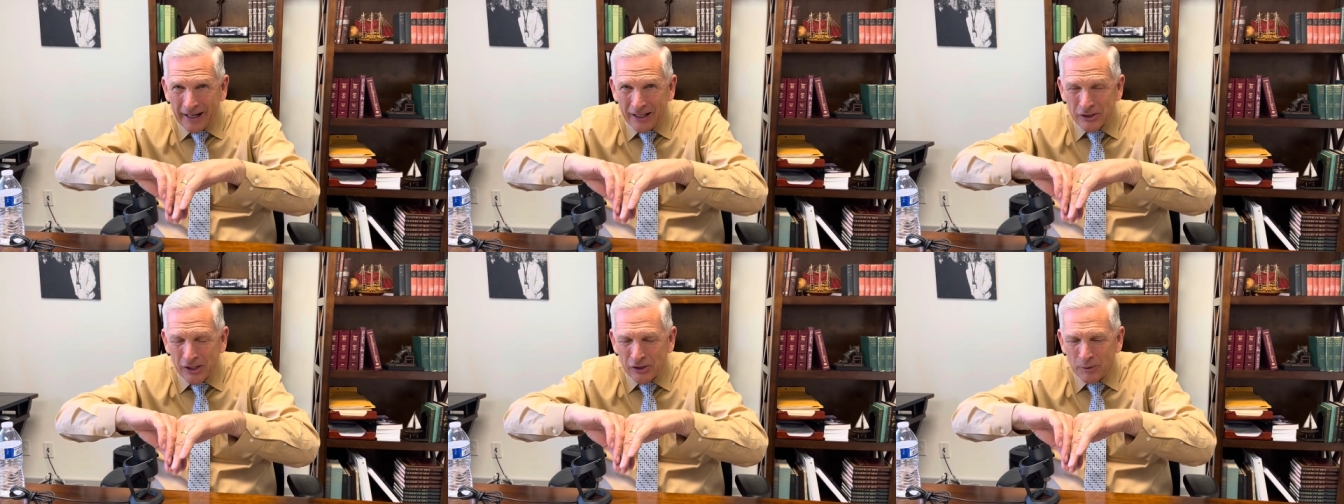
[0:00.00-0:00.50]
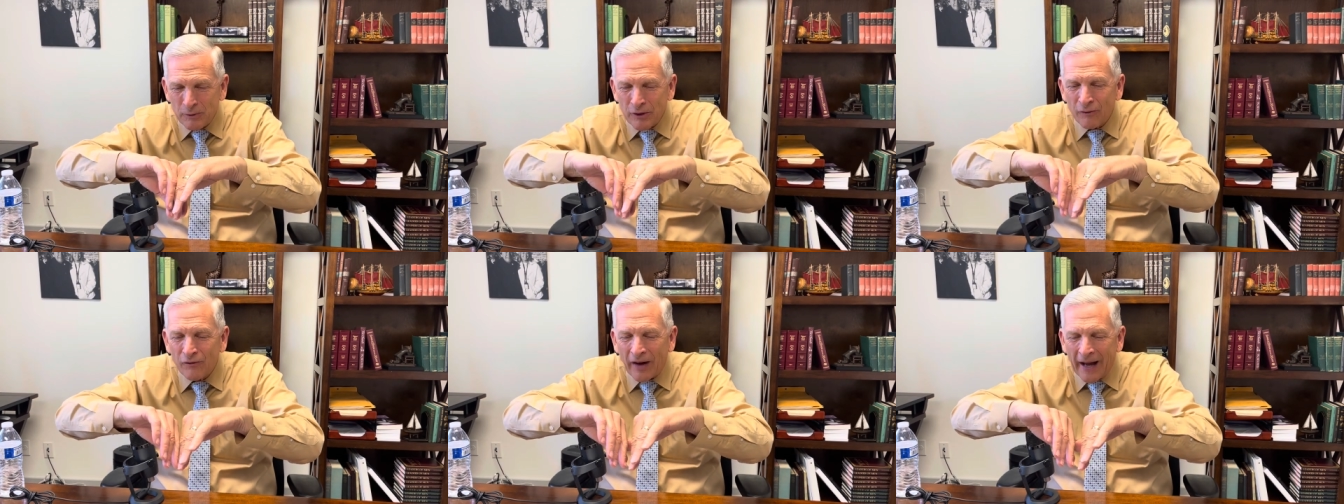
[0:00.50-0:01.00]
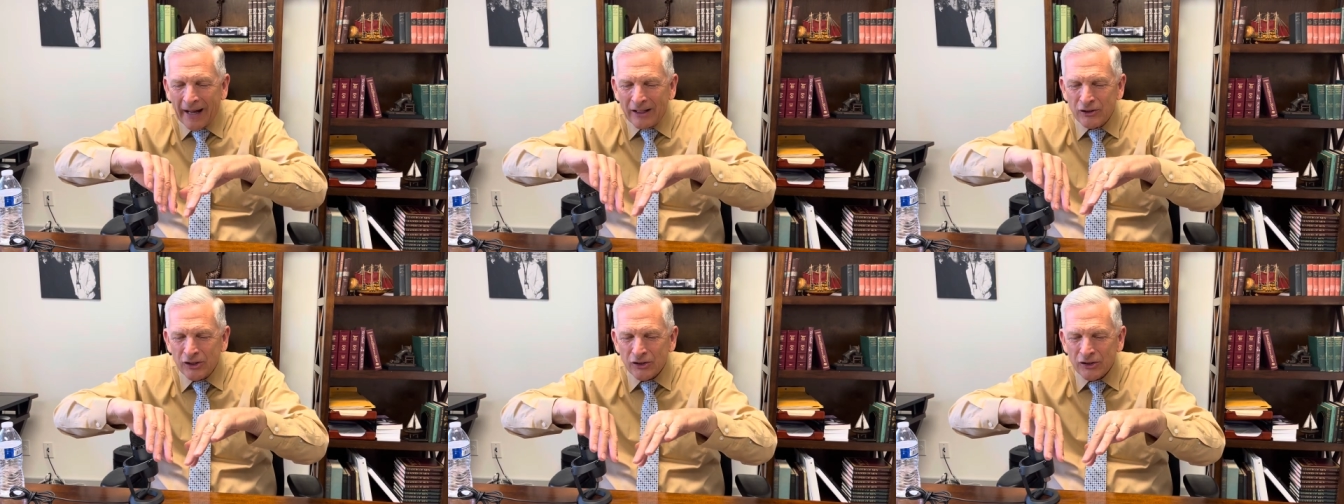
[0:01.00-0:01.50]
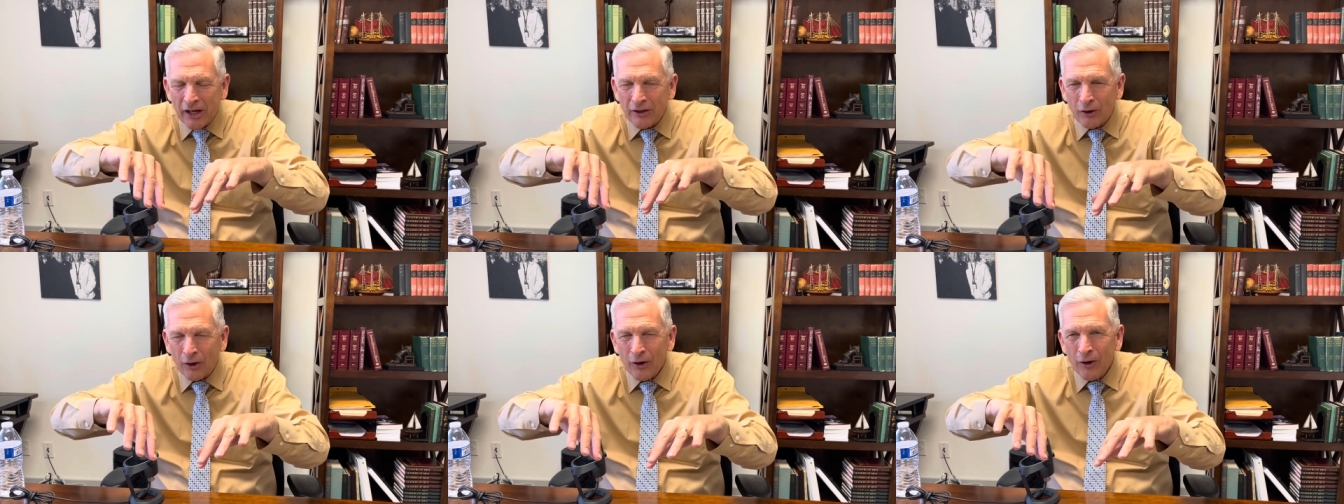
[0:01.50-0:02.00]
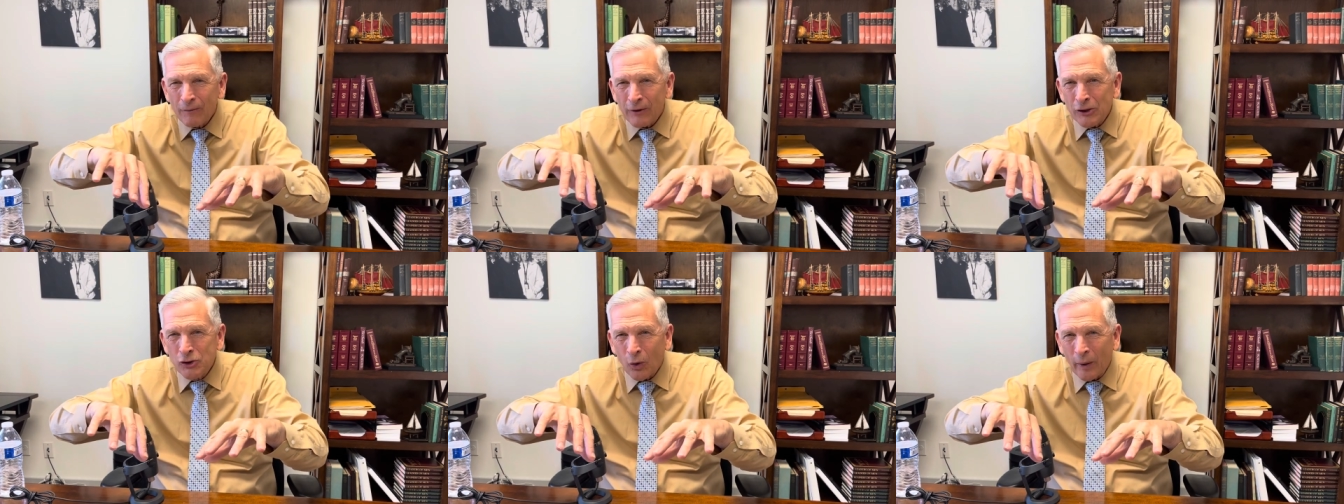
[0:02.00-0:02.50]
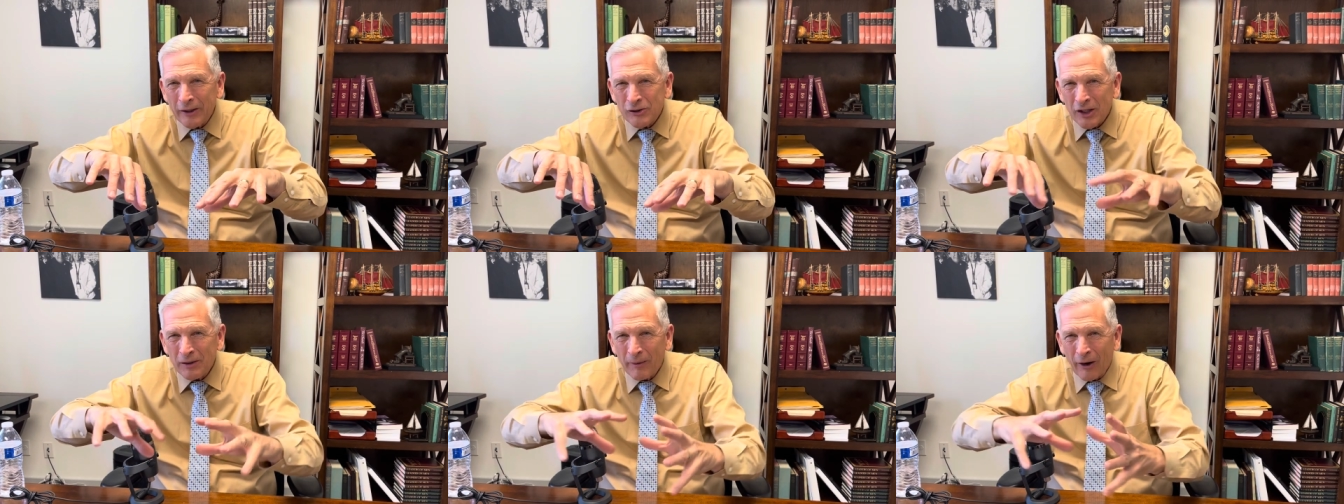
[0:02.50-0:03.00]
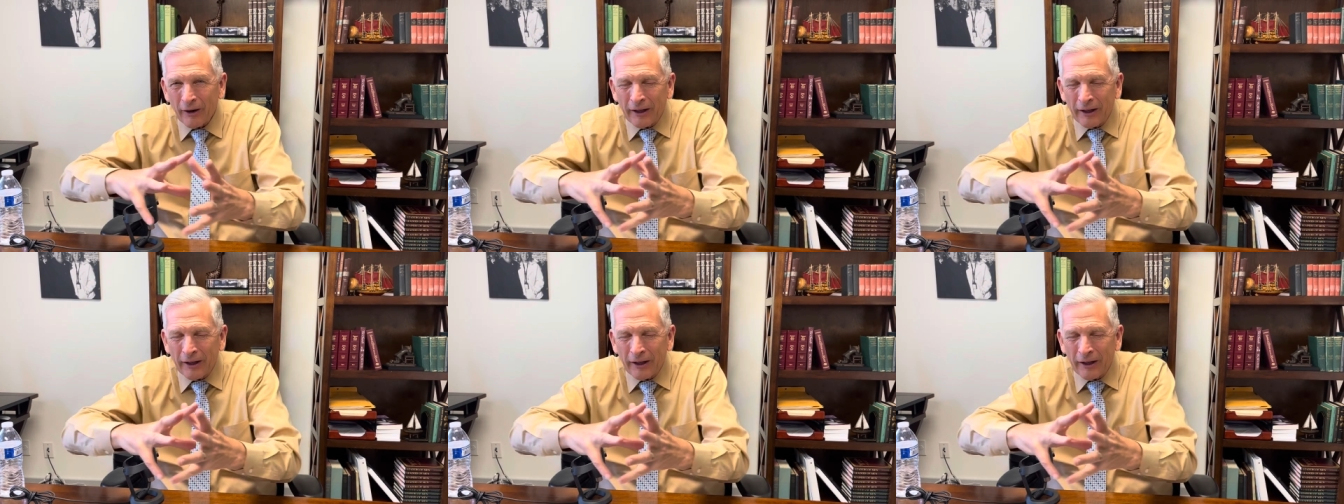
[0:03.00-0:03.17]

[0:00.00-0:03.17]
And it says it divides asunder the joints and the marrow.